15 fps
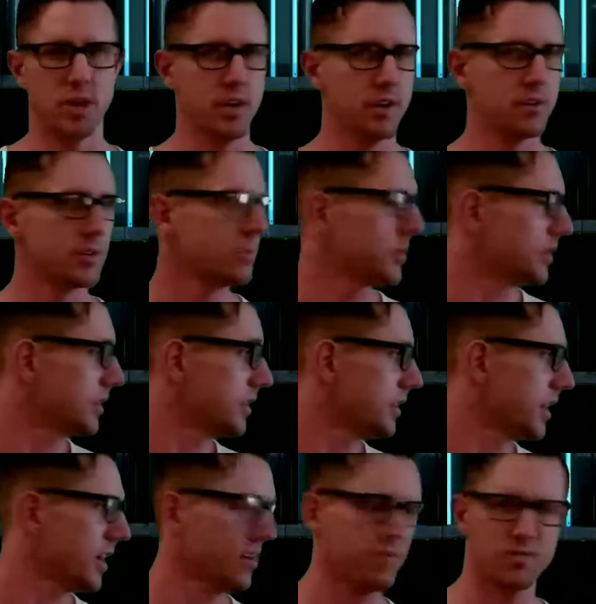or something like
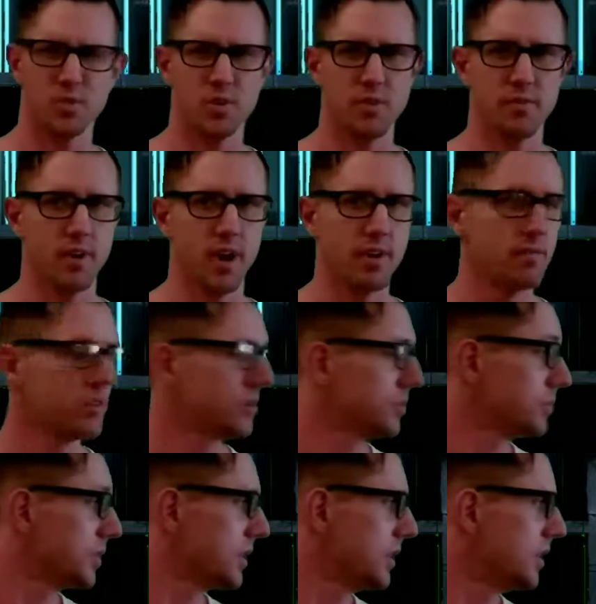that, or 45 or
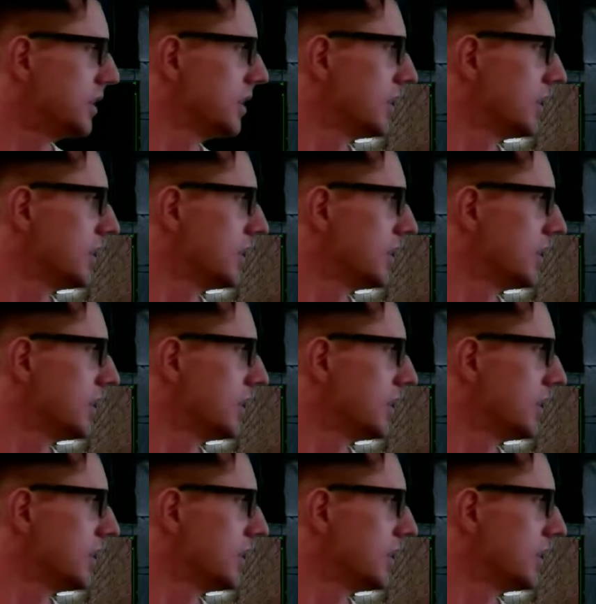something.